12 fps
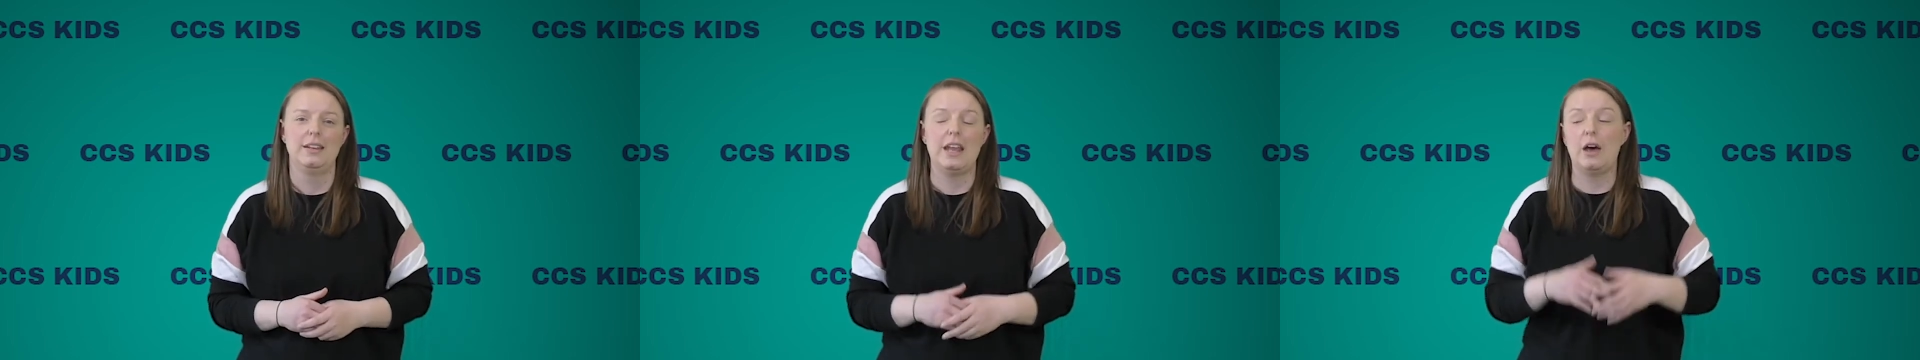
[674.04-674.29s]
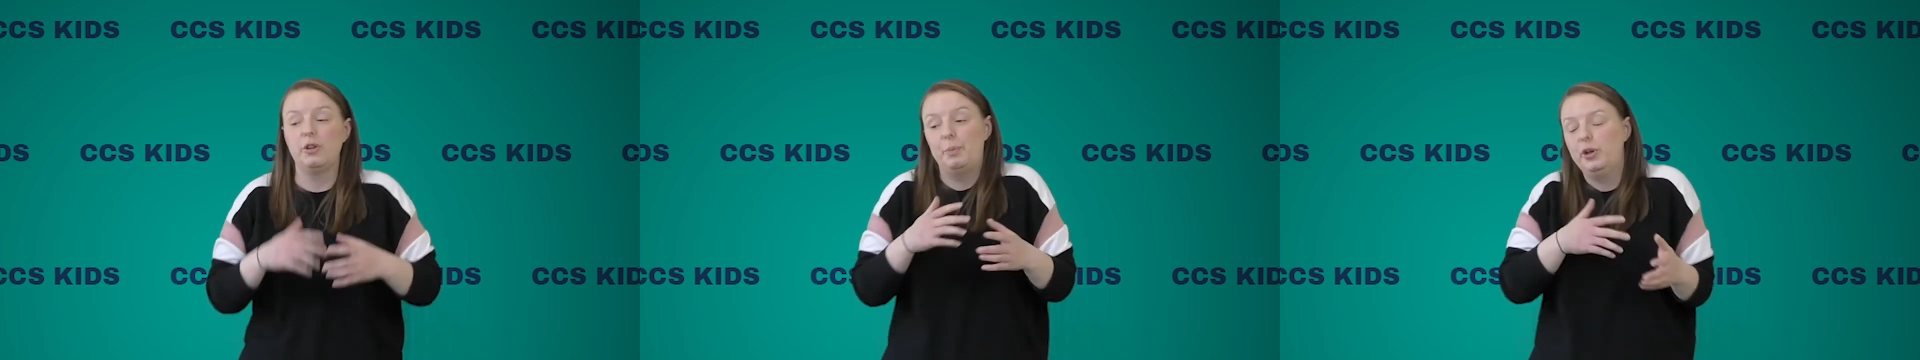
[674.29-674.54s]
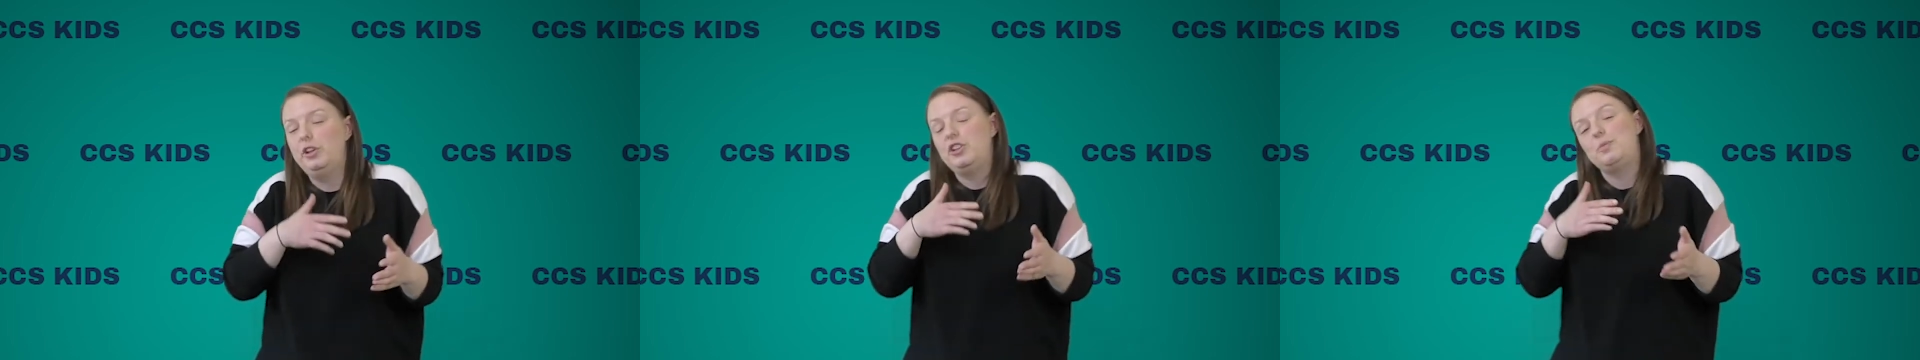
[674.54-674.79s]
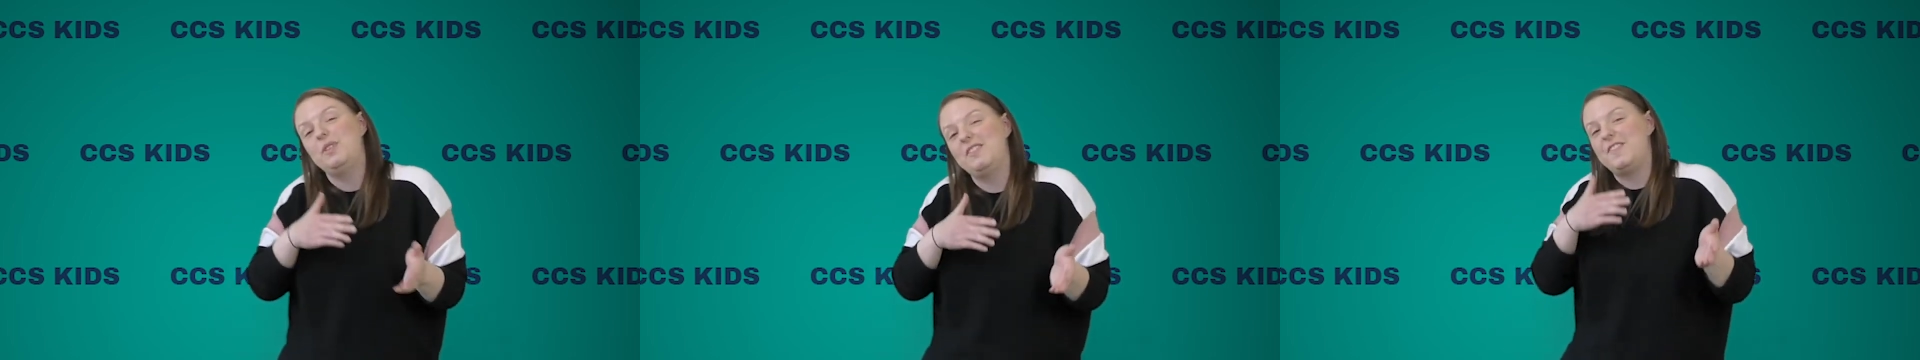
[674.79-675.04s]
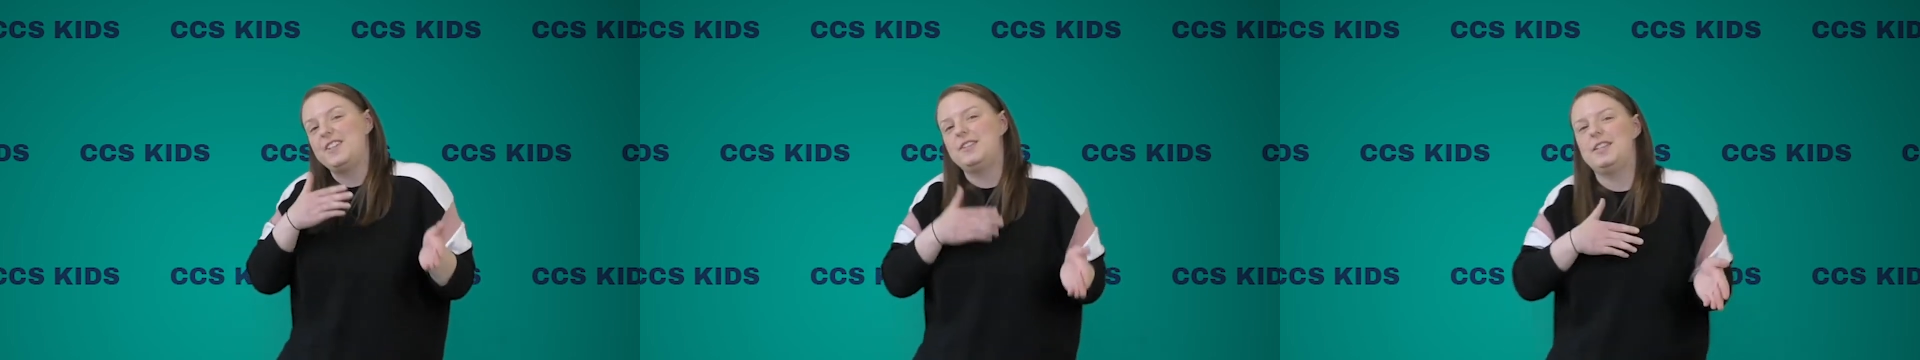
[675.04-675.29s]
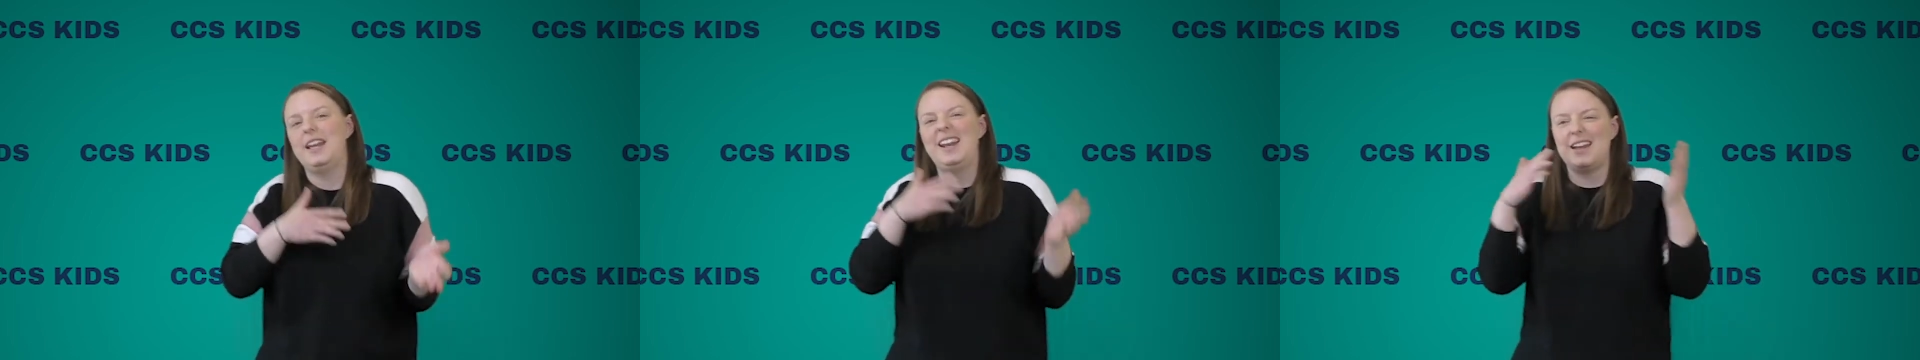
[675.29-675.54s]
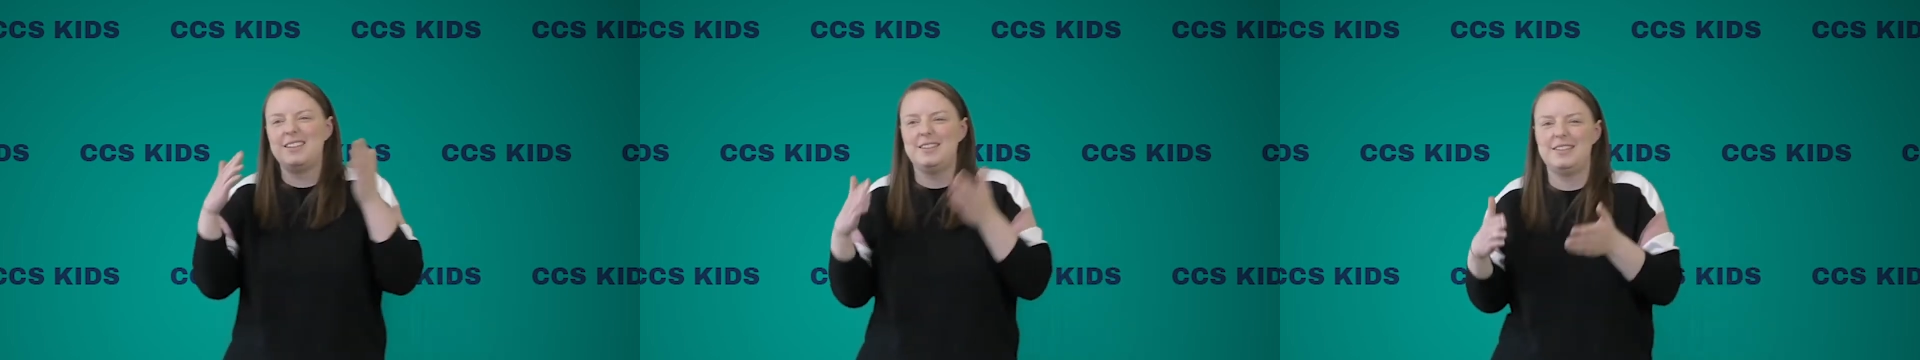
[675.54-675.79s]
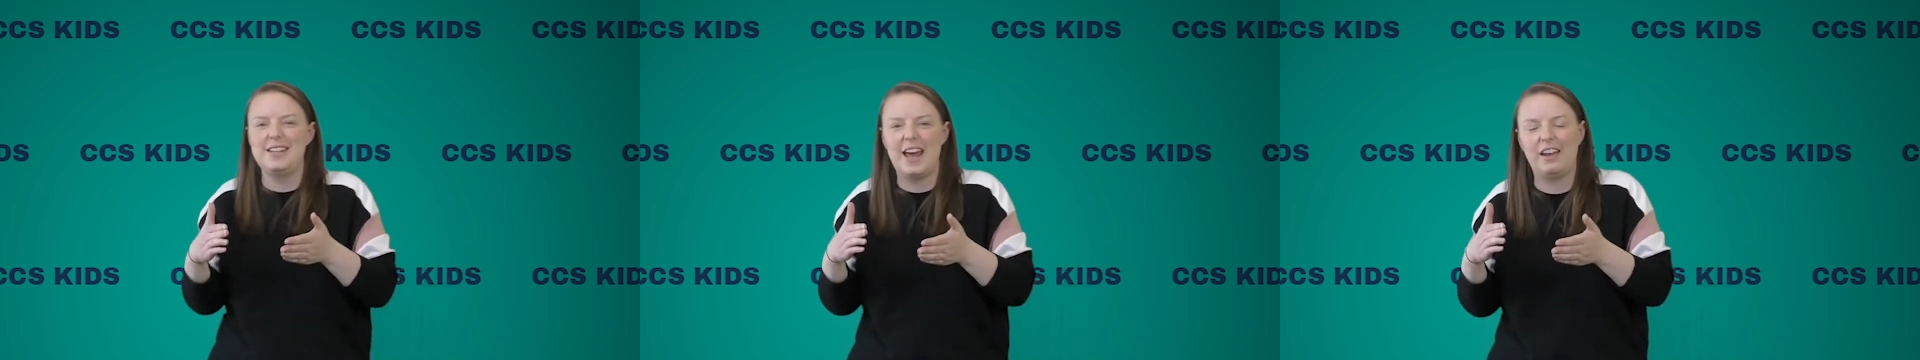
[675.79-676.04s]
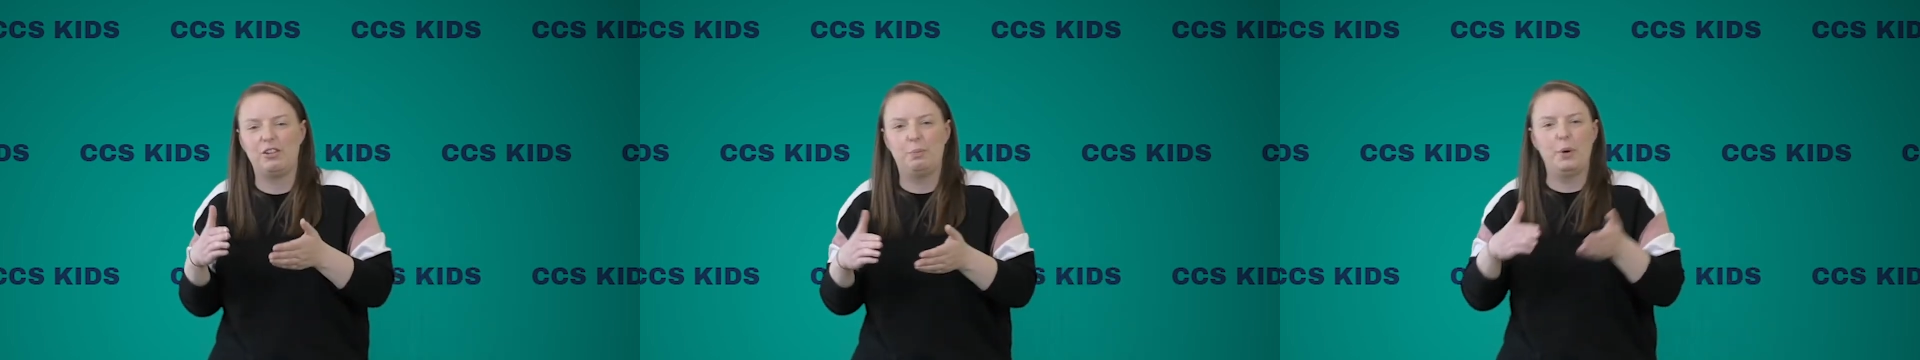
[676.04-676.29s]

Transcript: Now, the punishment for sin is death,